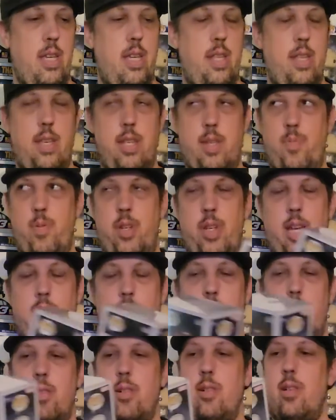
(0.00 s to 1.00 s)
and this
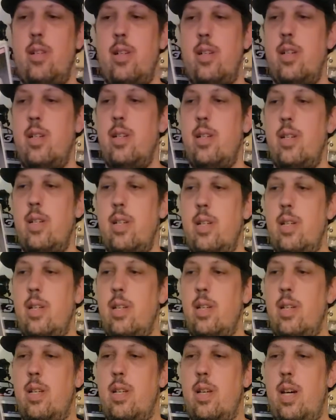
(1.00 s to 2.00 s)
protector.
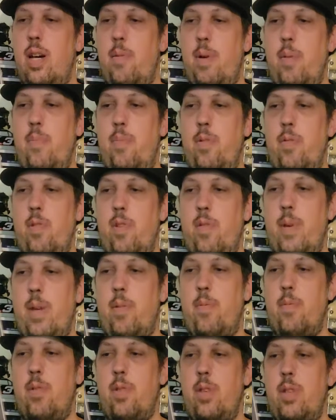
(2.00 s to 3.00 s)
I might put one of
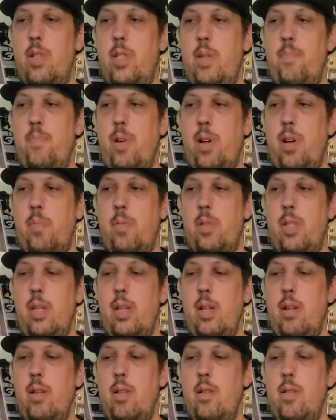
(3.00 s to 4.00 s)
my really cheap pops in
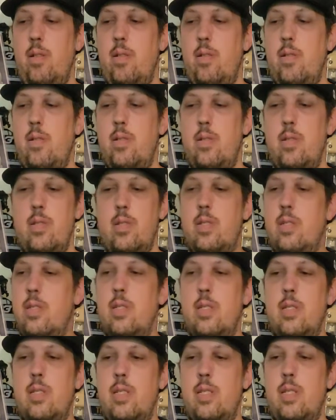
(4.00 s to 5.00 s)
there.
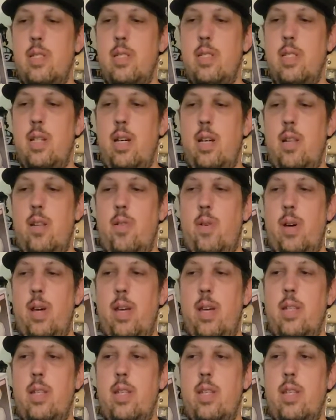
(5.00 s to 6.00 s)
I don't know why.
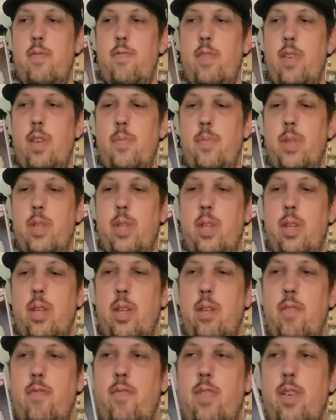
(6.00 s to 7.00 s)
It just feels
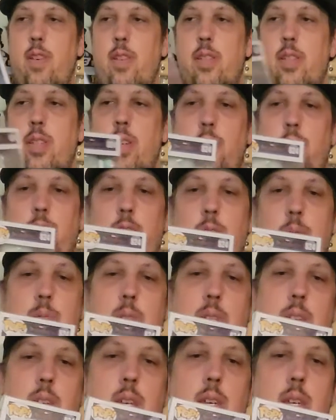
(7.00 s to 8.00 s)
feels so
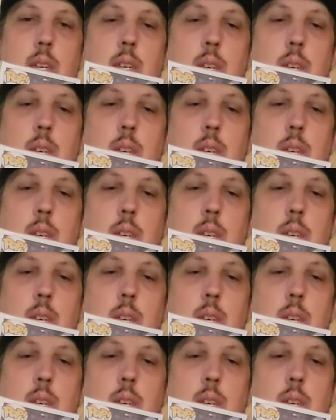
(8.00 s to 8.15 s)
flimsy.